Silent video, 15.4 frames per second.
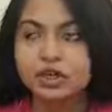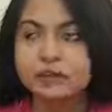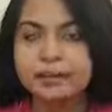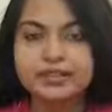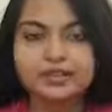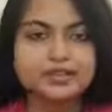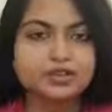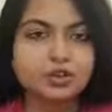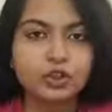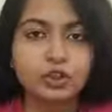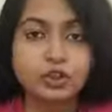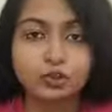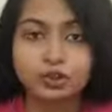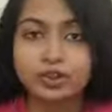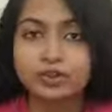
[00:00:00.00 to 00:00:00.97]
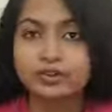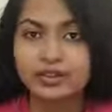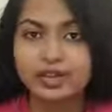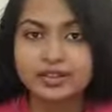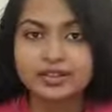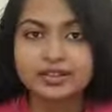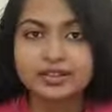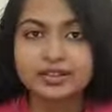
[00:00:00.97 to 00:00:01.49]
based on your
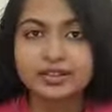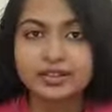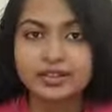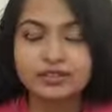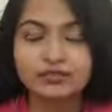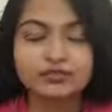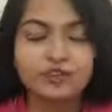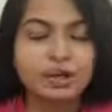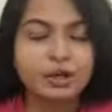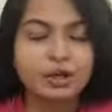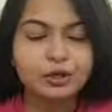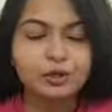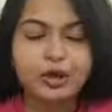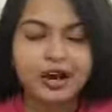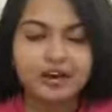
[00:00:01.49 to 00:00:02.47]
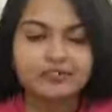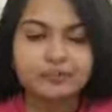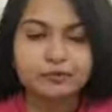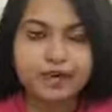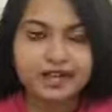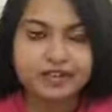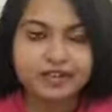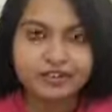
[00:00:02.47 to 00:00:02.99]
handwriting, if you have a
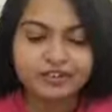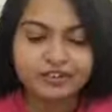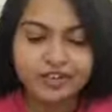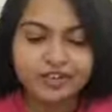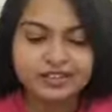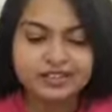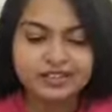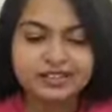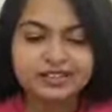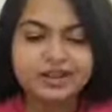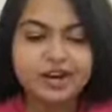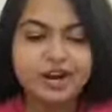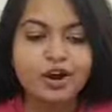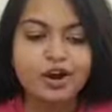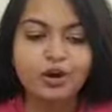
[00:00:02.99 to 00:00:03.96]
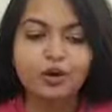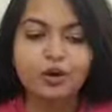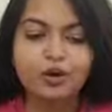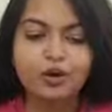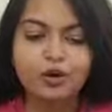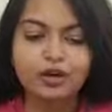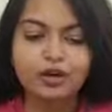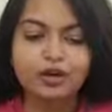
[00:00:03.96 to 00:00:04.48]
bad handwriting,
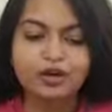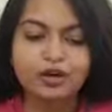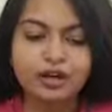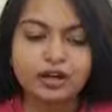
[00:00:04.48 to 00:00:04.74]
or